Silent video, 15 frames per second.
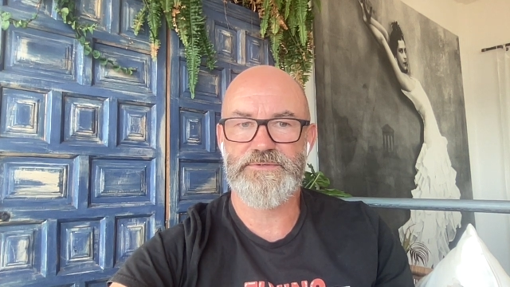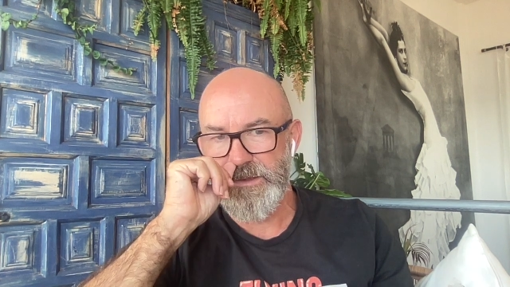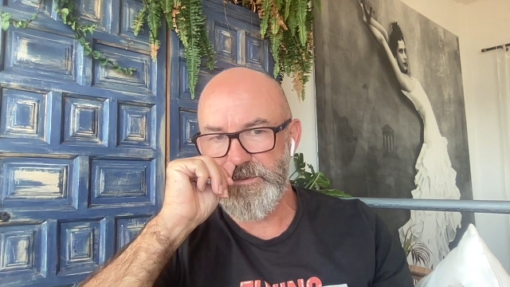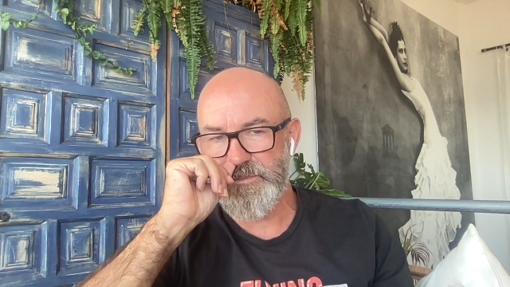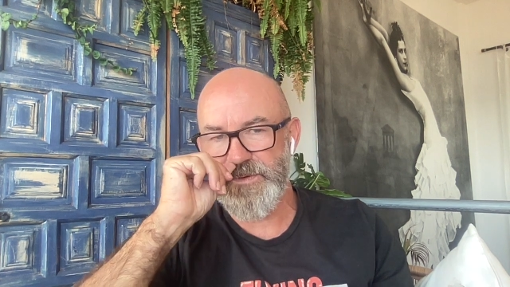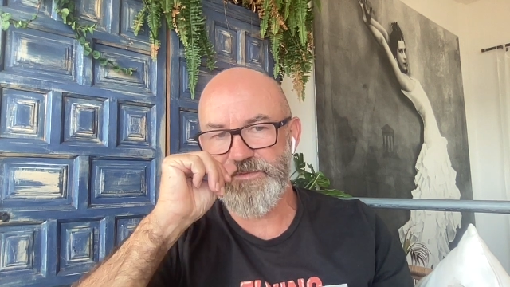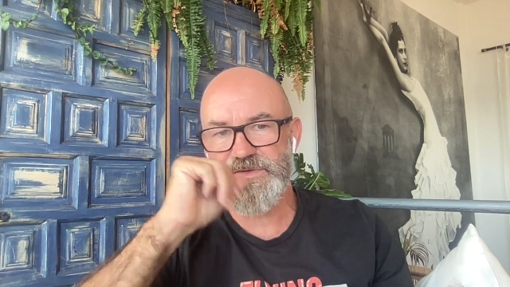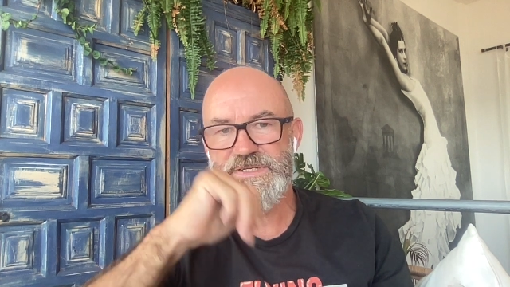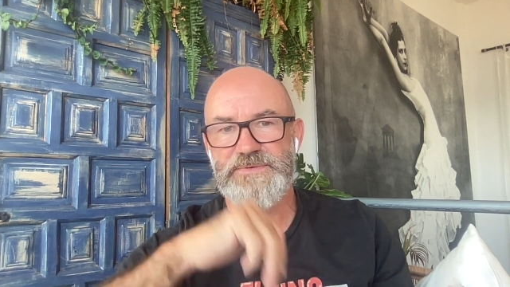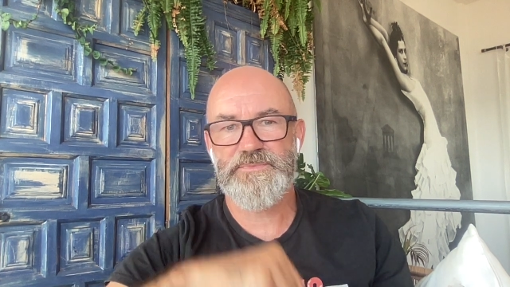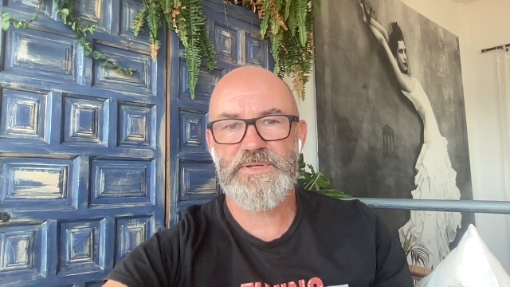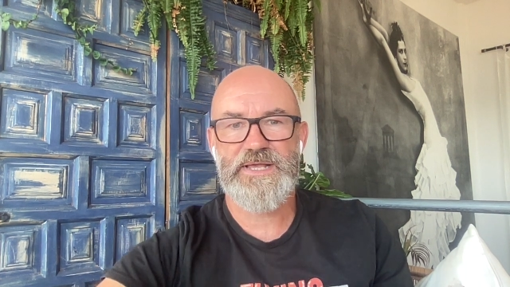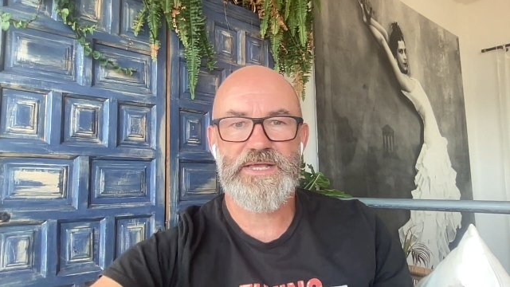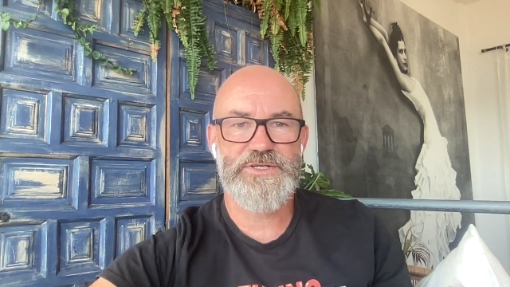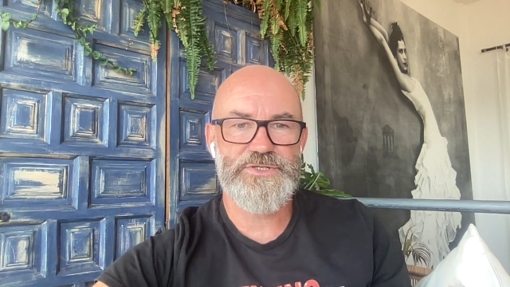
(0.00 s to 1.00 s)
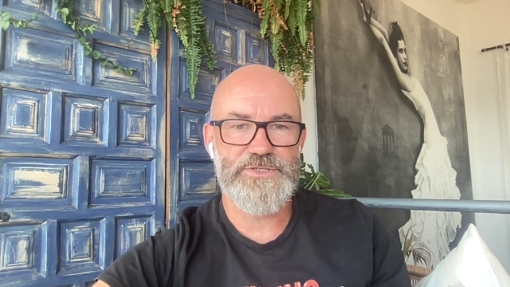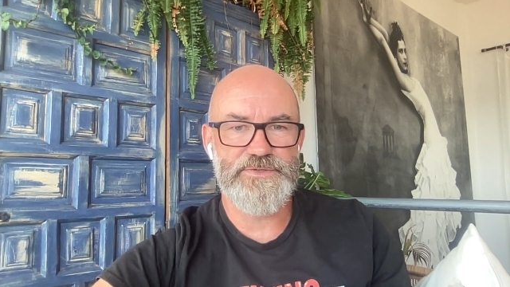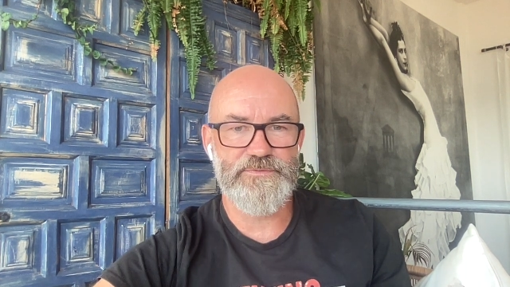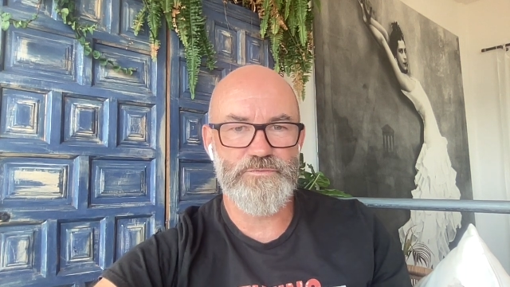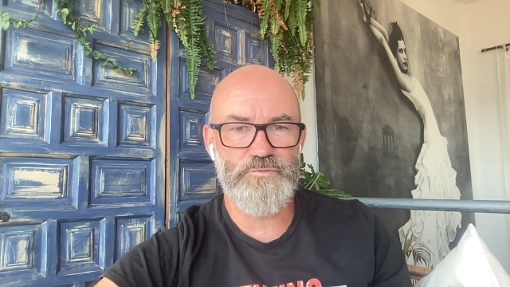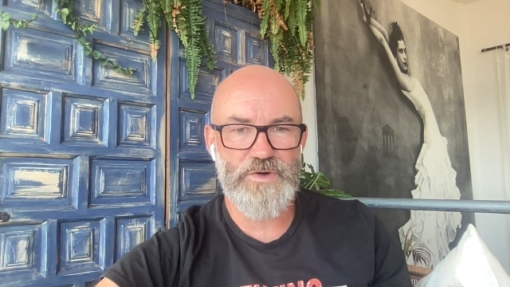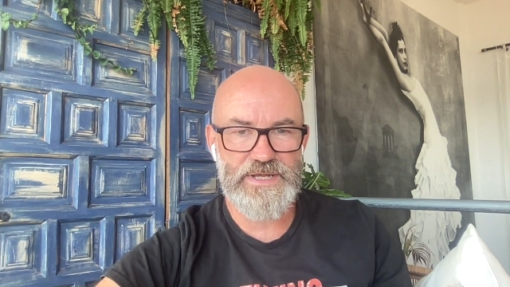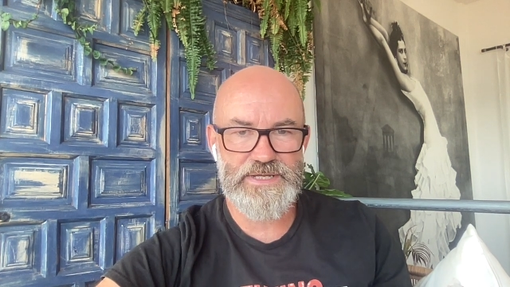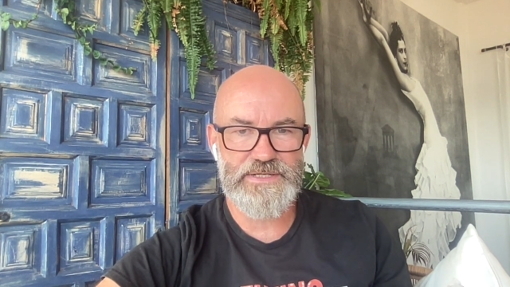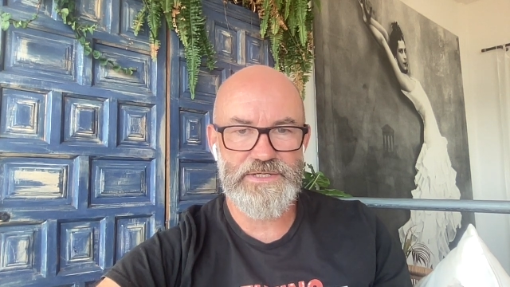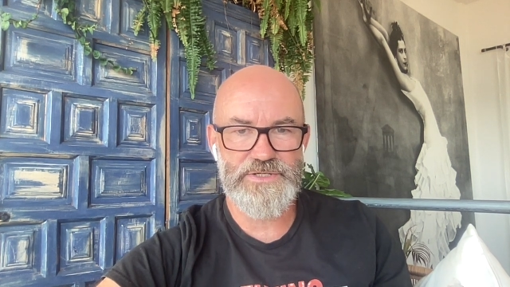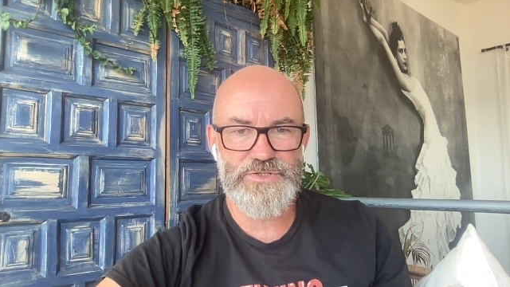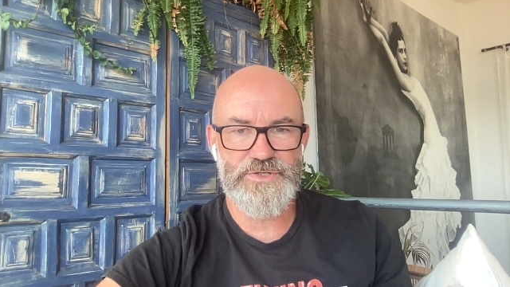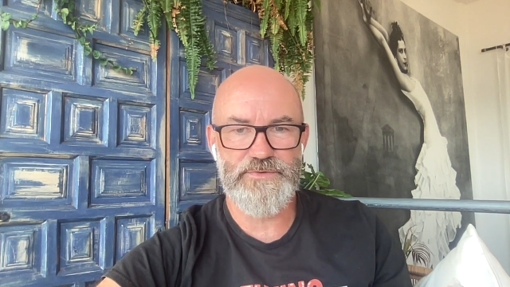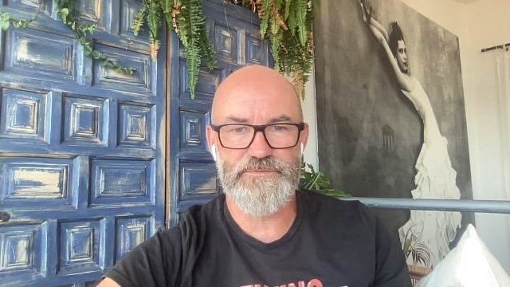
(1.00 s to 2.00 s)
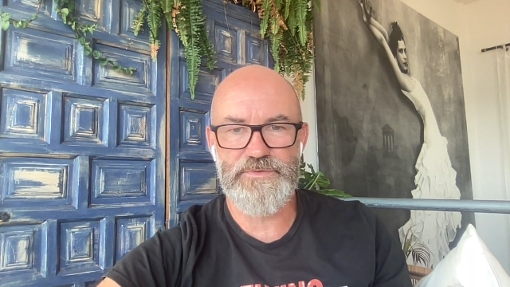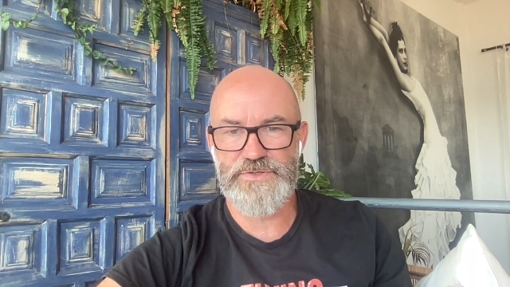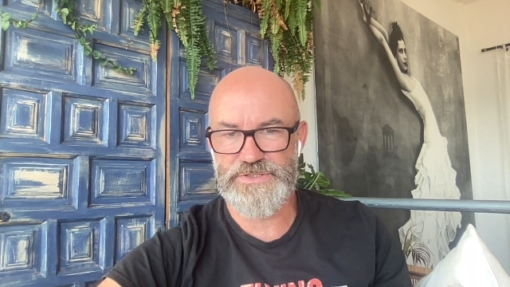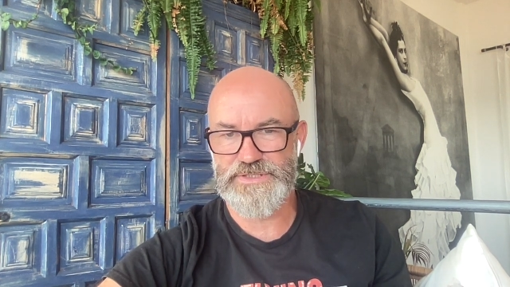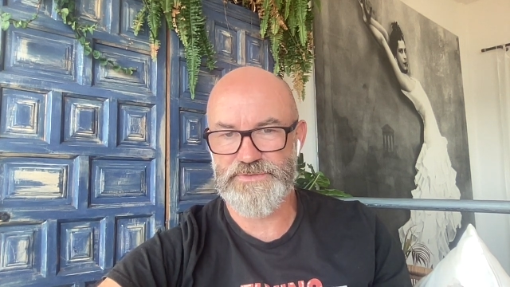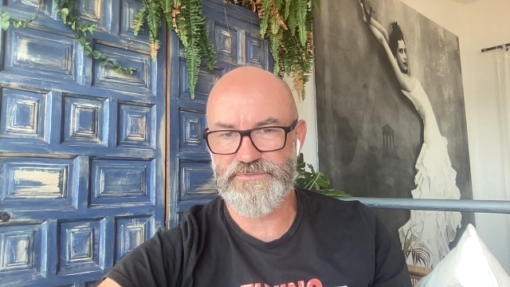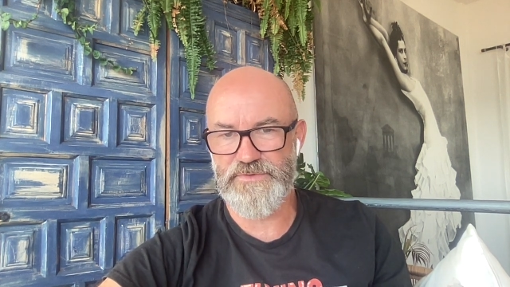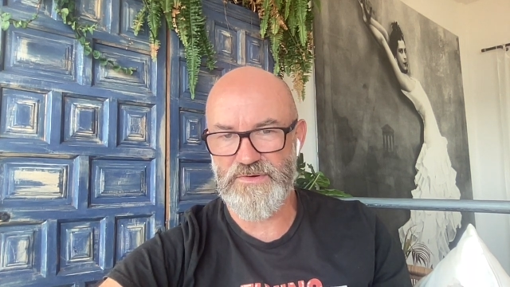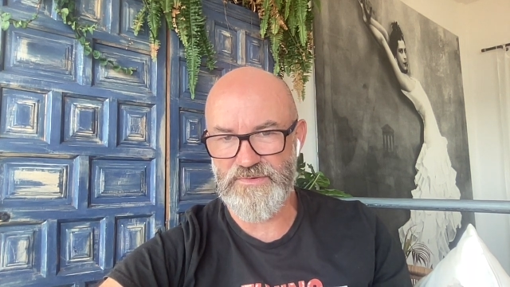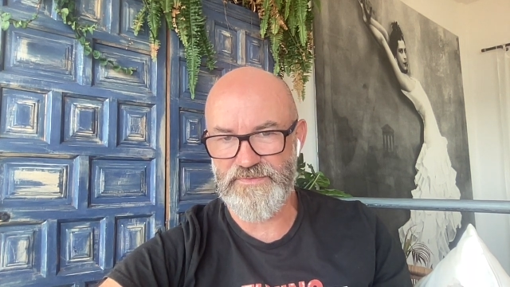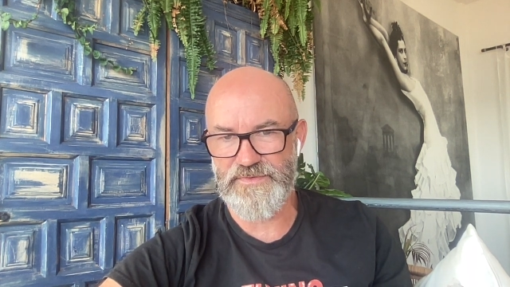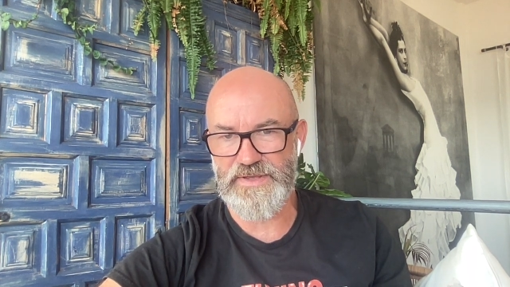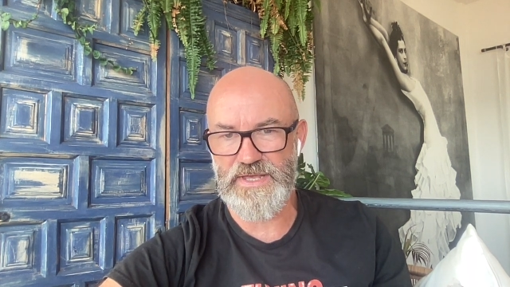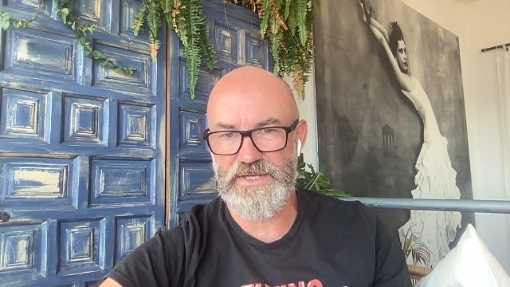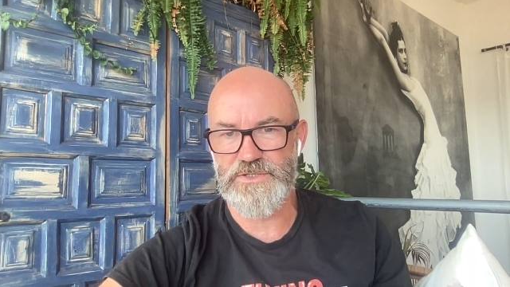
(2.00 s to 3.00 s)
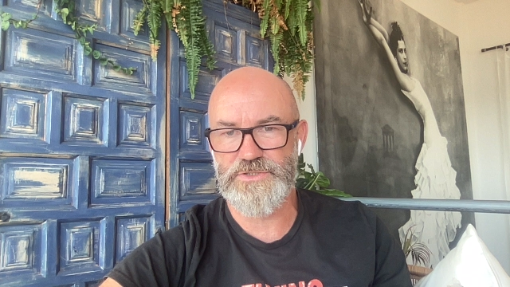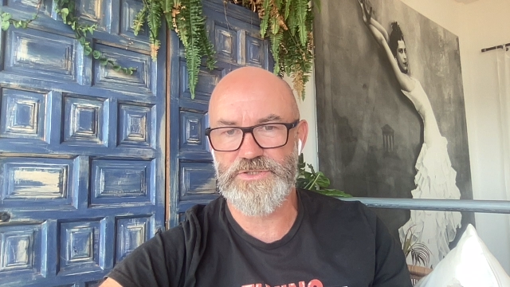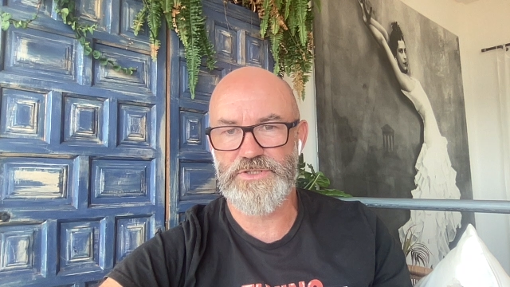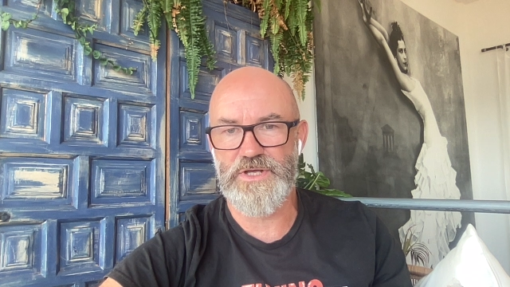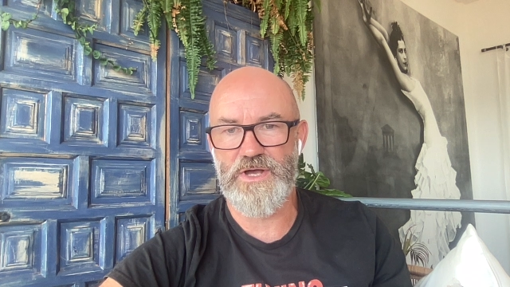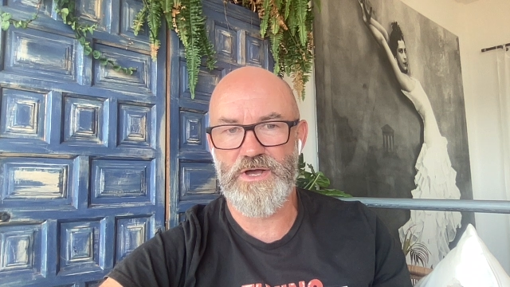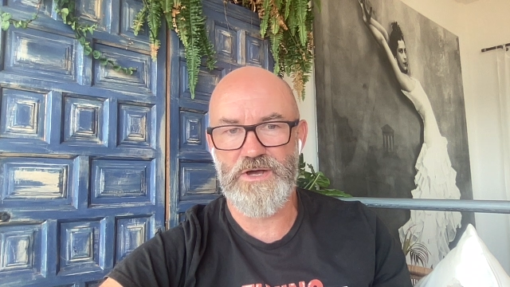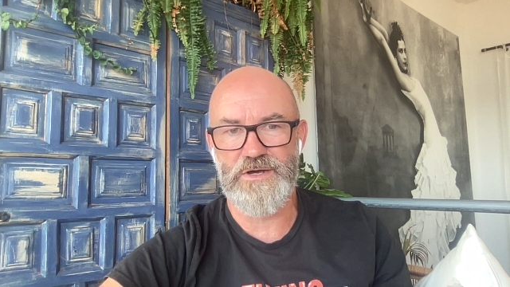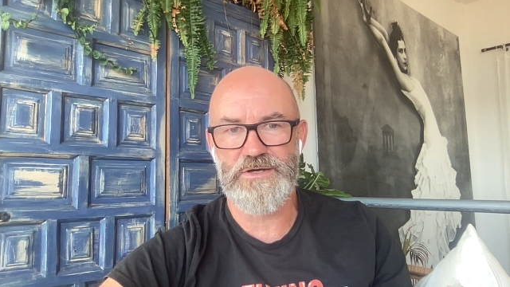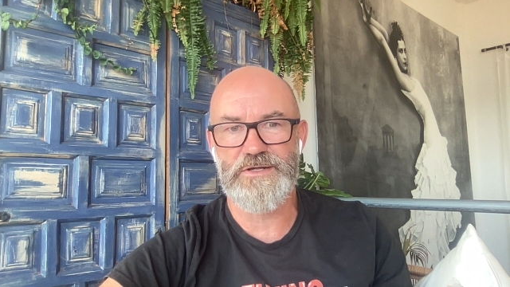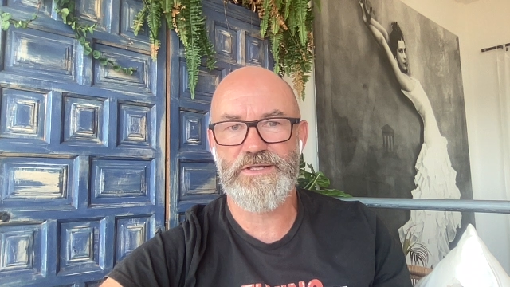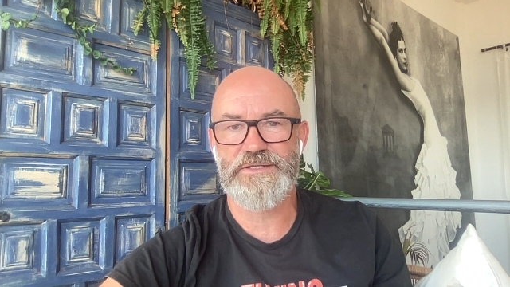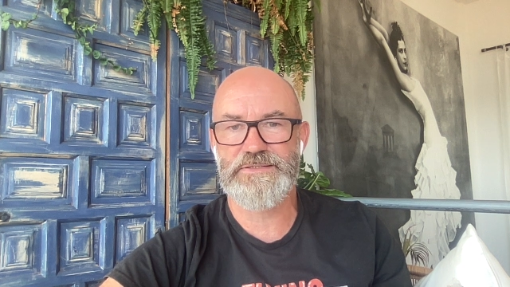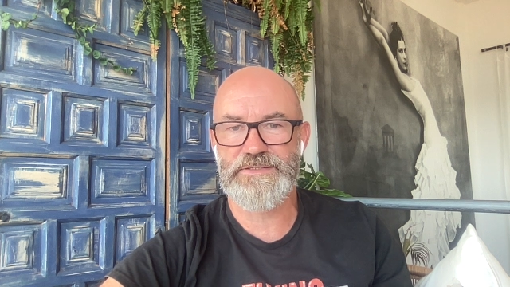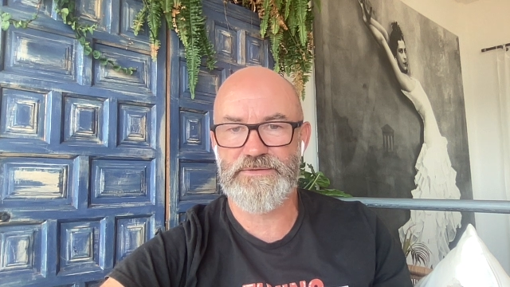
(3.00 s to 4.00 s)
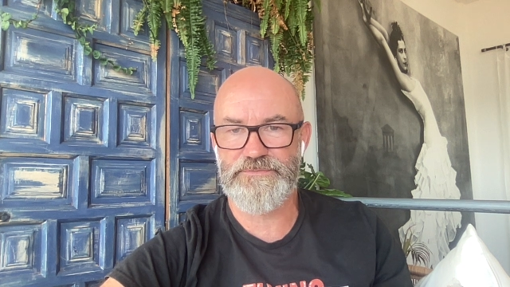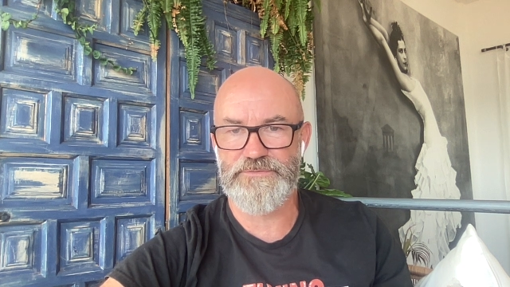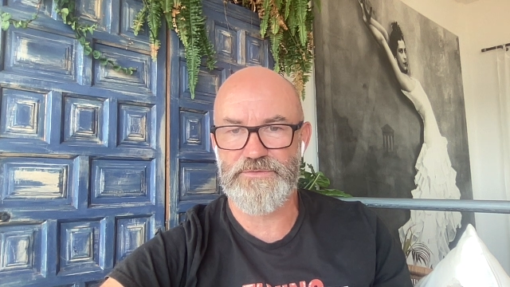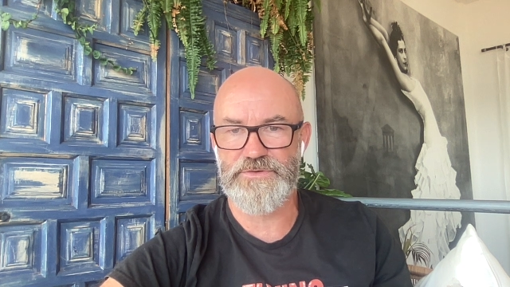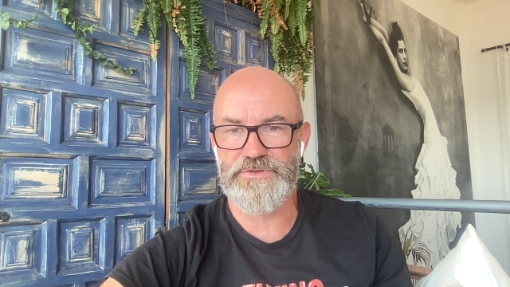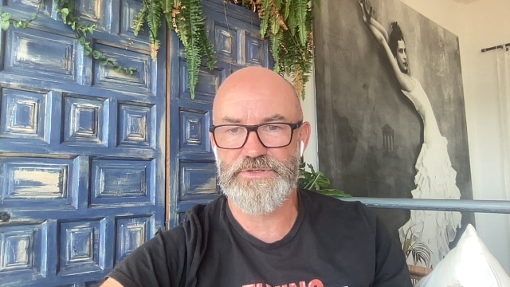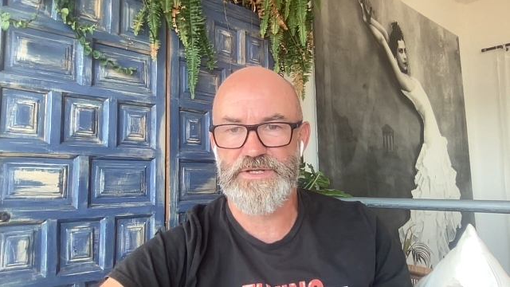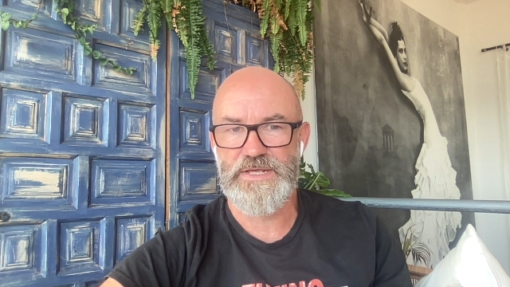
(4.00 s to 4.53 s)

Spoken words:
The privacy implications of recognition versus verification are different,